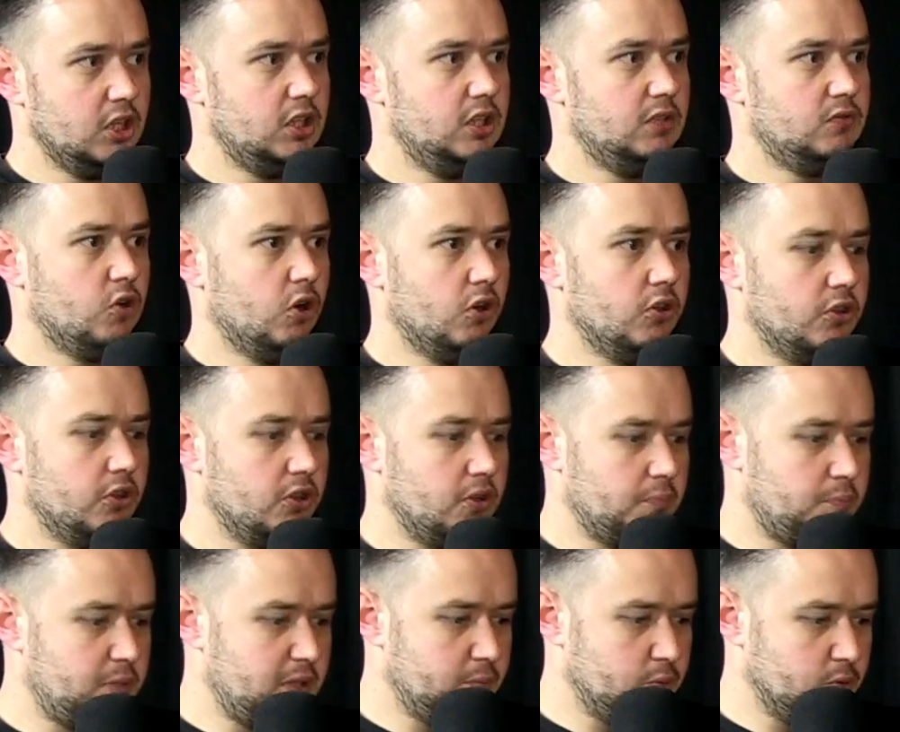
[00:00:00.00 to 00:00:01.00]
You've got
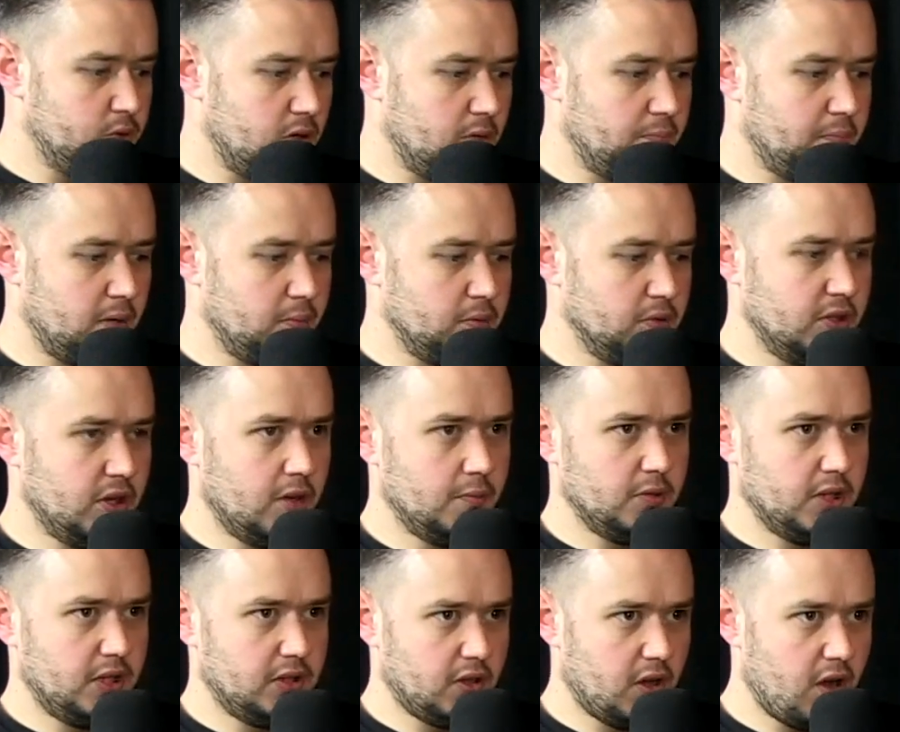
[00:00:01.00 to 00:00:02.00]
the people who are bubbling
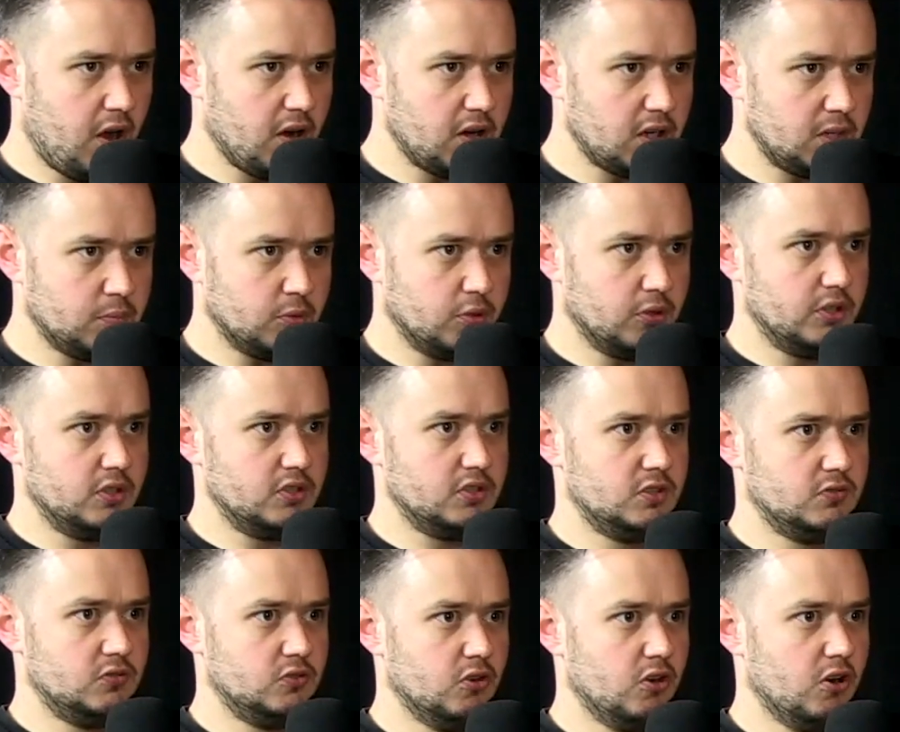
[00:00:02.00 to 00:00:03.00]
up like the Hardy Boys.
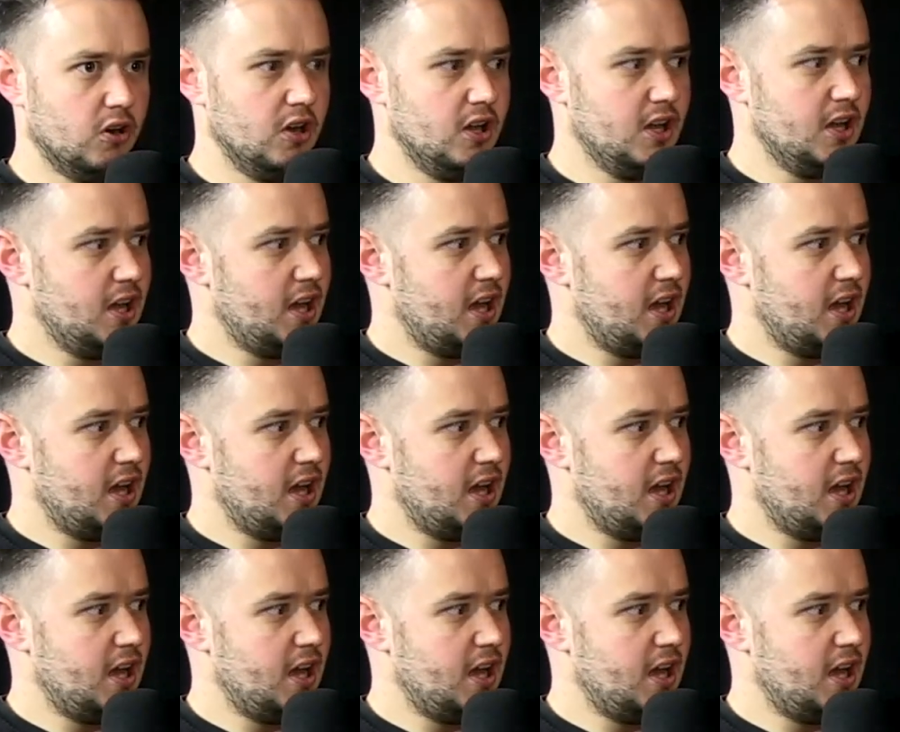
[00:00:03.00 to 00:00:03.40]
You've got